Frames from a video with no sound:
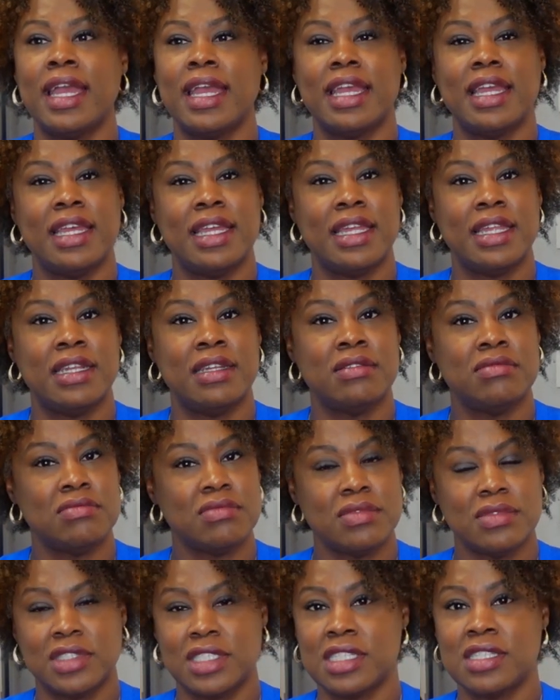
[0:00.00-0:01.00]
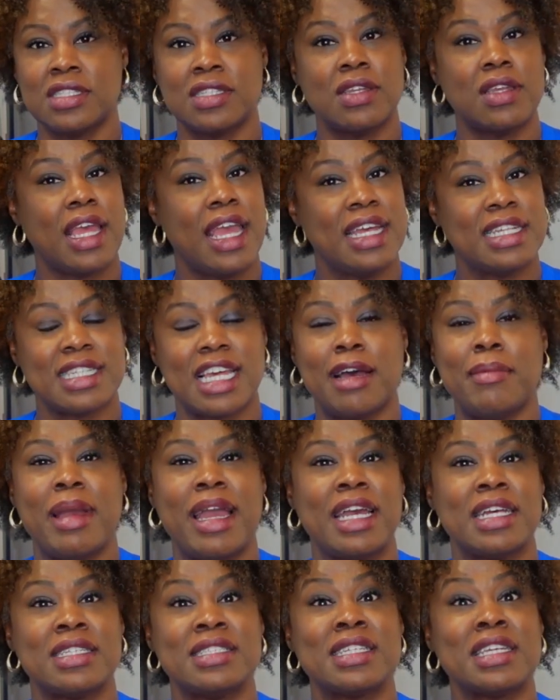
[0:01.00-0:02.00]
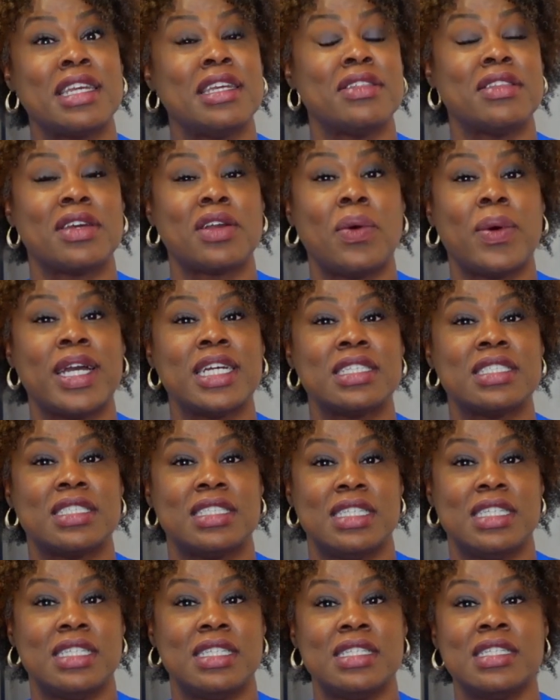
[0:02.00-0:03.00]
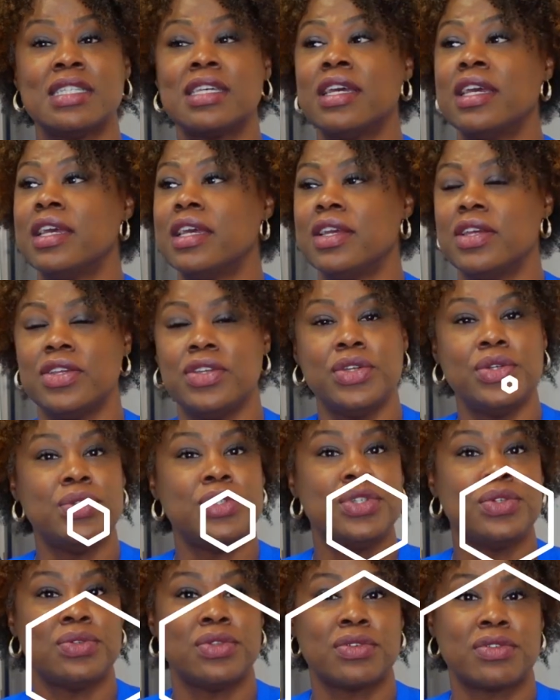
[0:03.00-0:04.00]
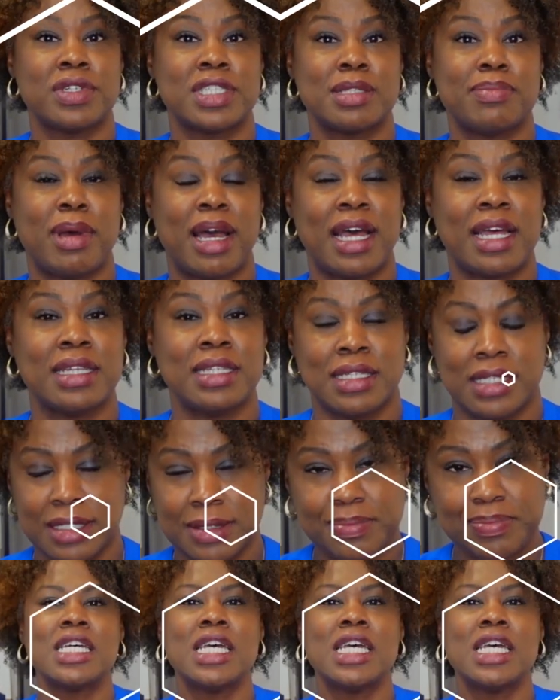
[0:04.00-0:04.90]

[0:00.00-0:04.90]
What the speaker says: and just as I'm asking the questions, you do the response.